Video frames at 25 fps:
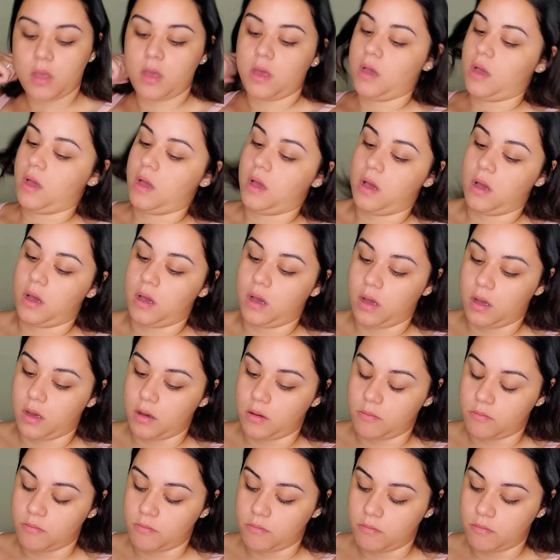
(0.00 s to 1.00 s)

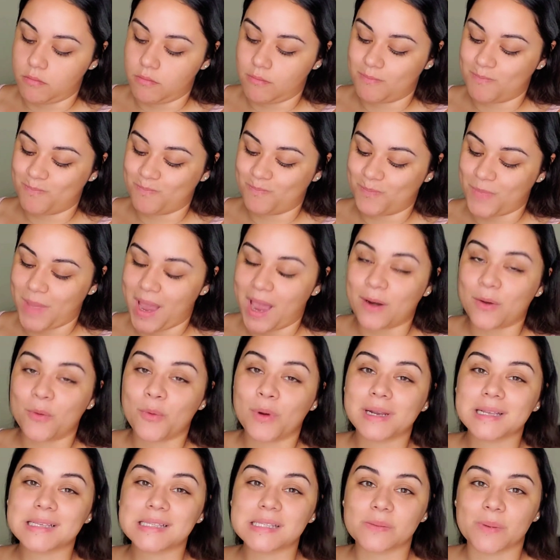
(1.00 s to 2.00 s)
I don't want
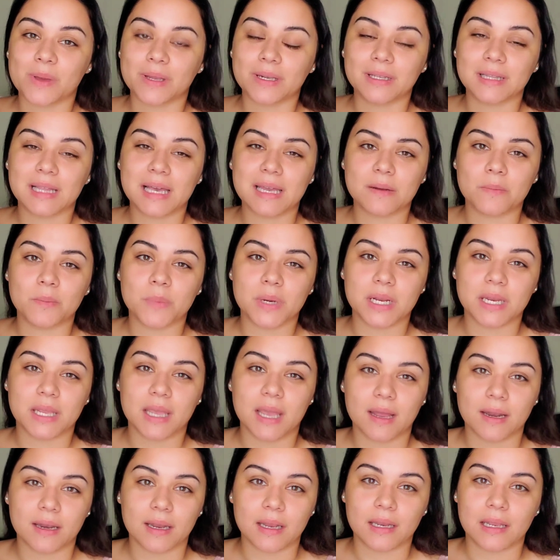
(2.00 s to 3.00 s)
to spend a lot of money
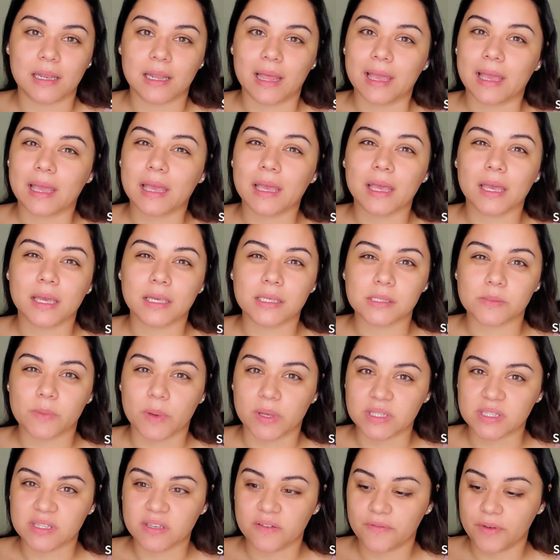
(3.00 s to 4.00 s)
on any like
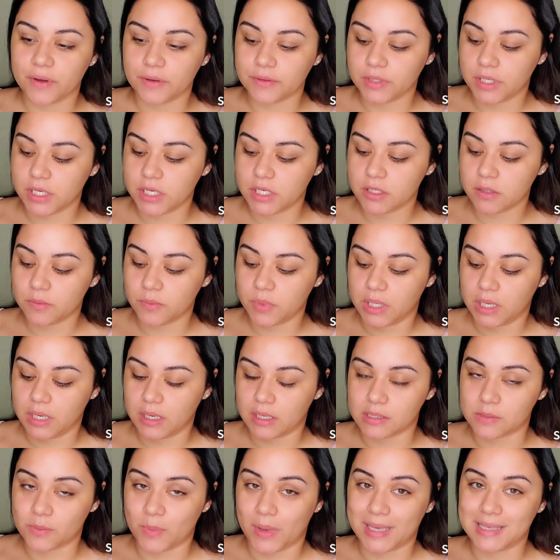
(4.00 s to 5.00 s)
expensive foundation
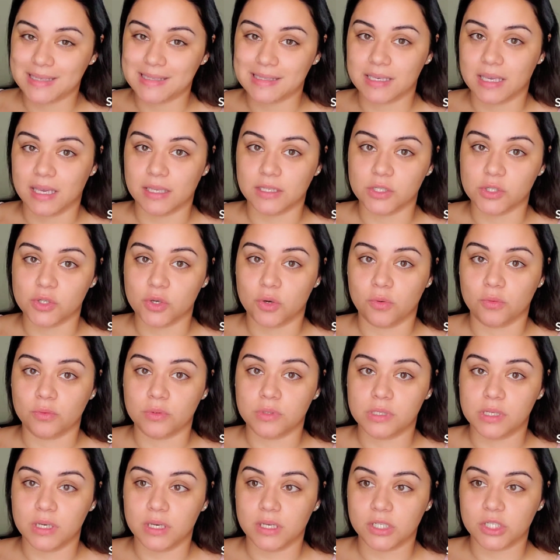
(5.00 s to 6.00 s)
because my skin tone
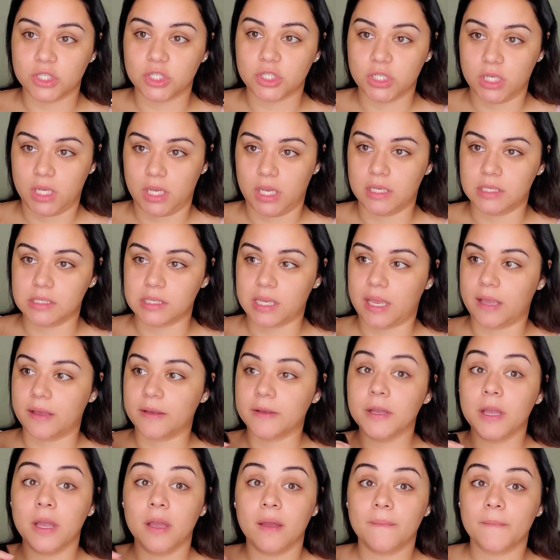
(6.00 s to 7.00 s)
does change like
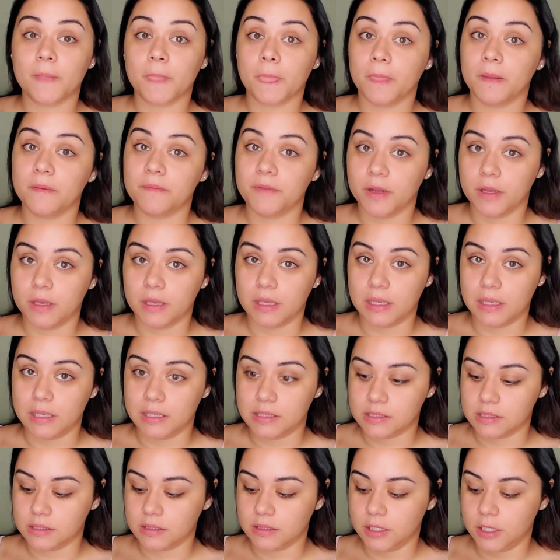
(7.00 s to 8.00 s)
very
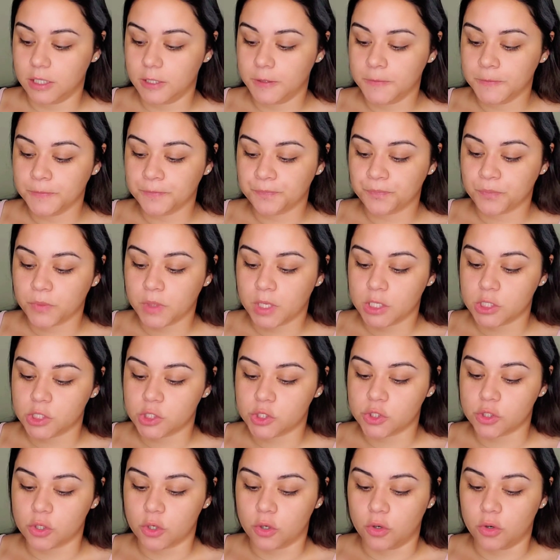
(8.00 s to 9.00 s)
easily.
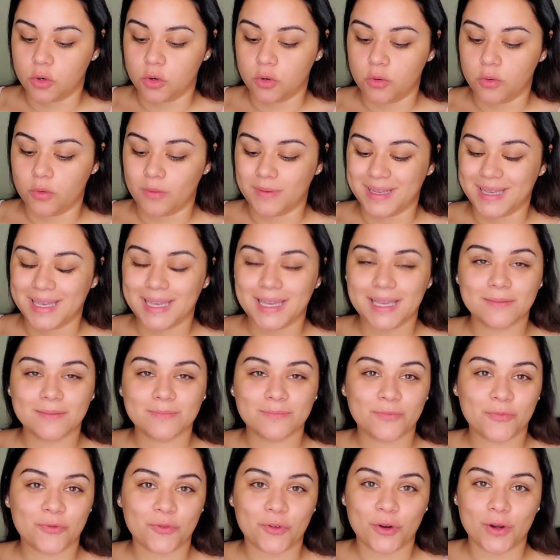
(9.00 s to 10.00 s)
So
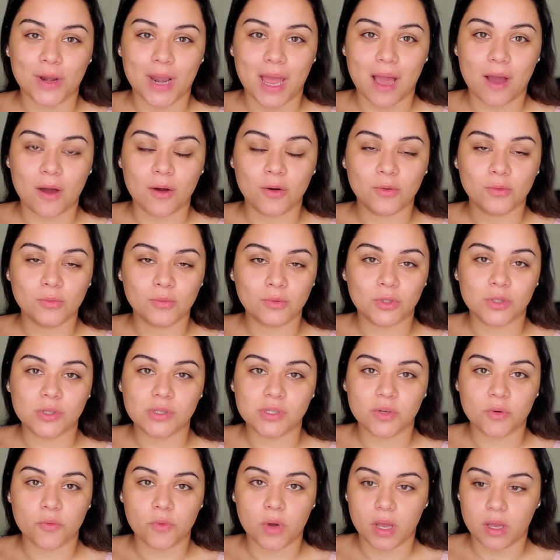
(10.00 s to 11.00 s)
for now,
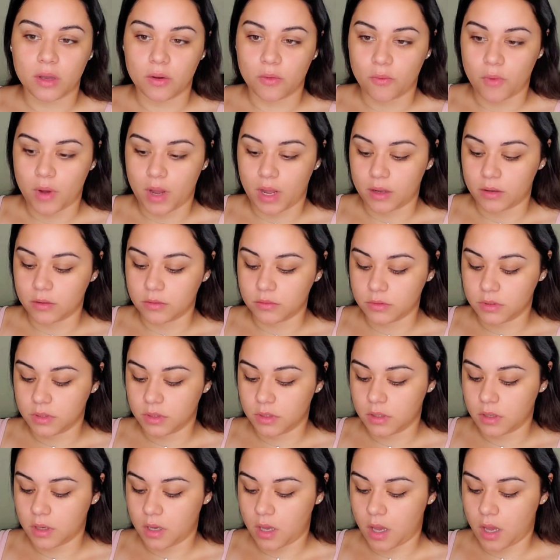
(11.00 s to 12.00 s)
using Wet n Wild
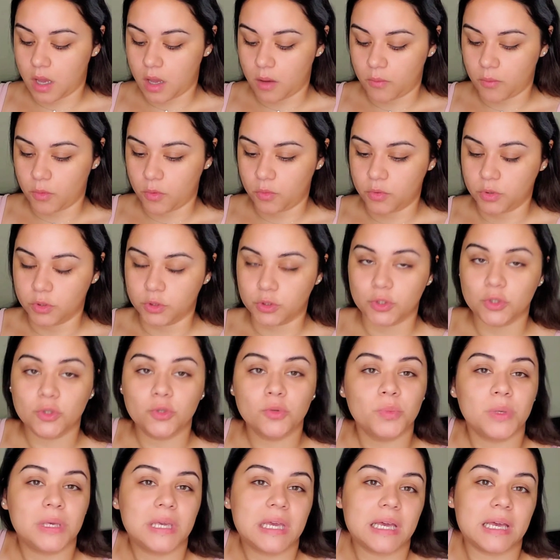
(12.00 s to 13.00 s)
will do
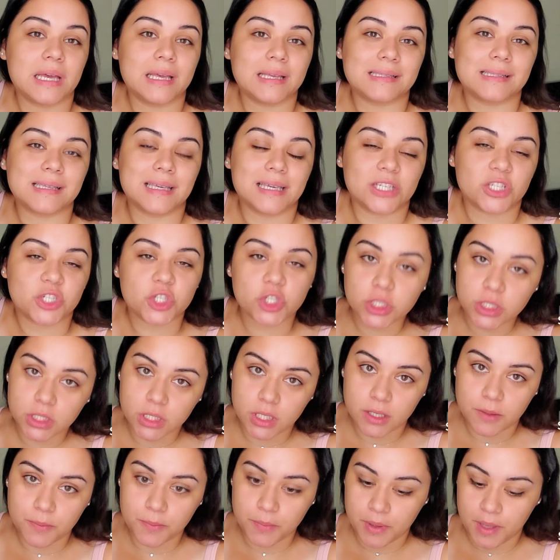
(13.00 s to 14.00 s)
because it's
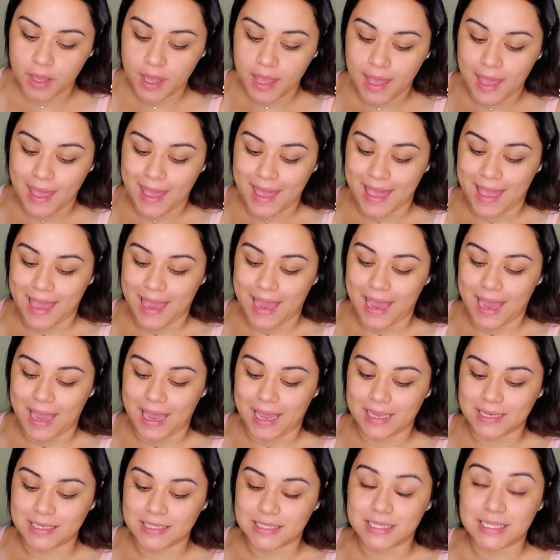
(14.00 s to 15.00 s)
cheap,
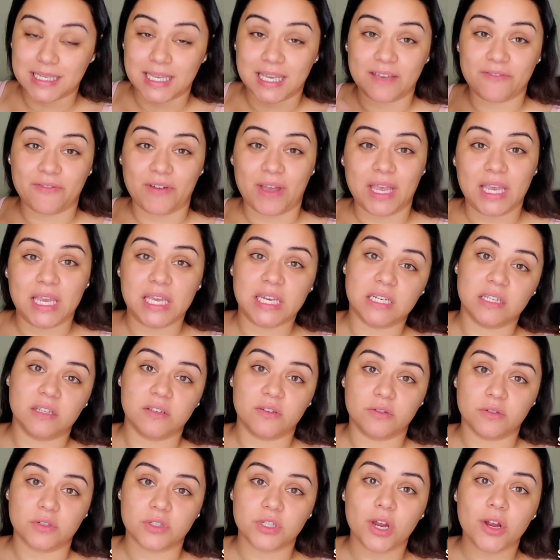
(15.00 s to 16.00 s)
and if I get a
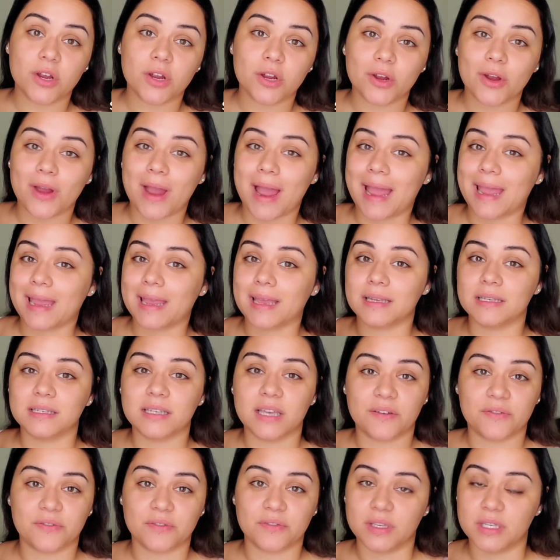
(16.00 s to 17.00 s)
little darker, I can
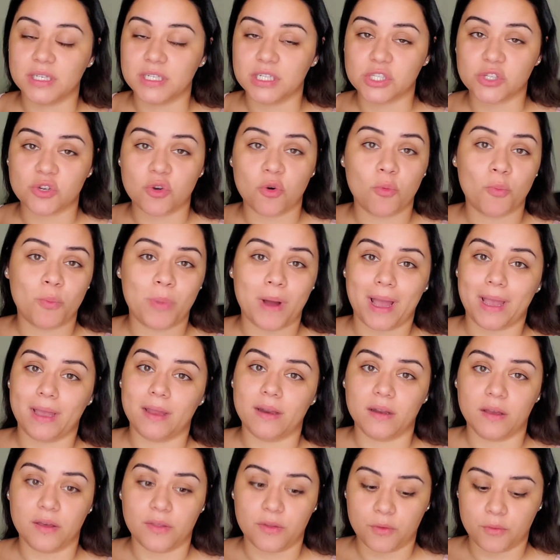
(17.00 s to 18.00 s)
definitely just go buy
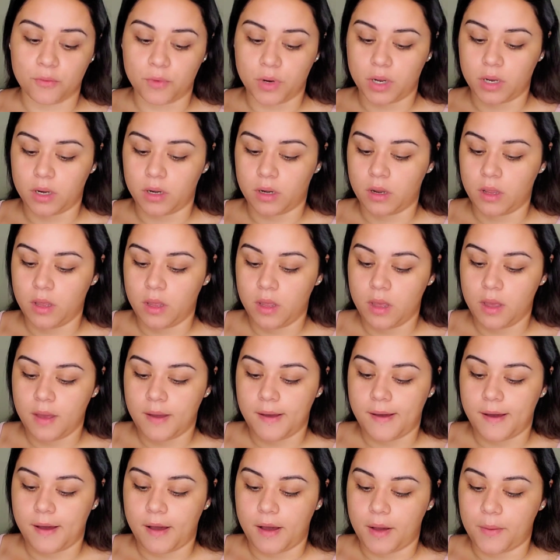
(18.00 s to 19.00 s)
another one
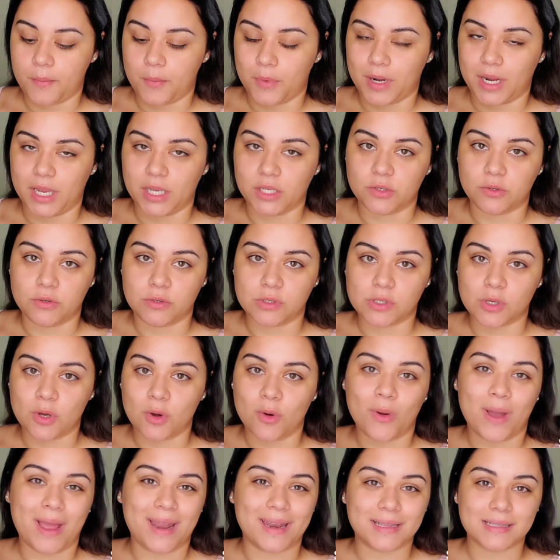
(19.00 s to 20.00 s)
when I do so,
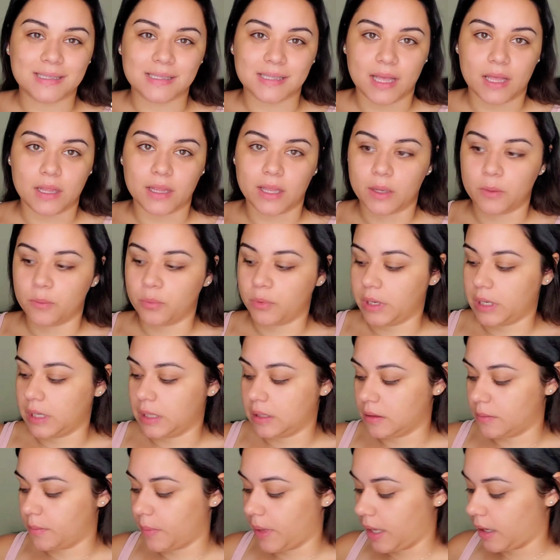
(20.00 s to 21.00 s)
and it's not like breaking
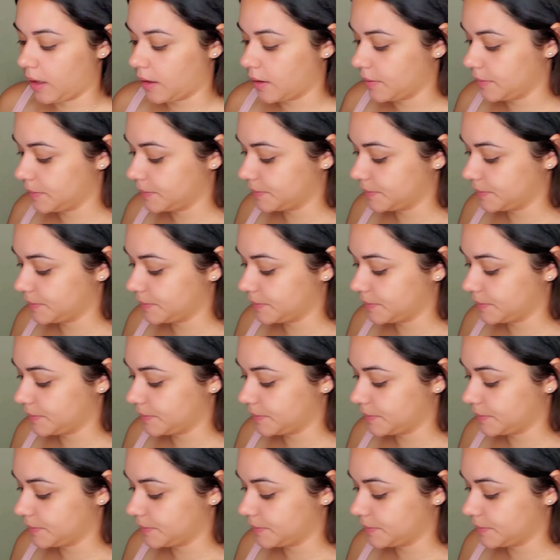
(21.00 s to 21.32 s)
the bank.